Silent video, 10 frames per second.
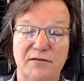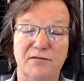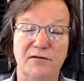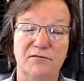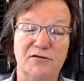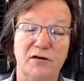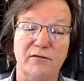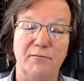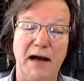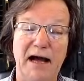the sort
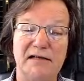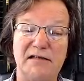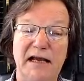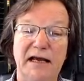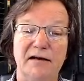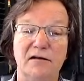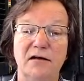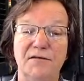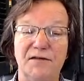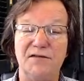of a mask handle
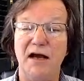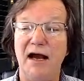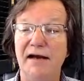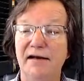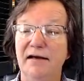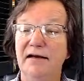on the side.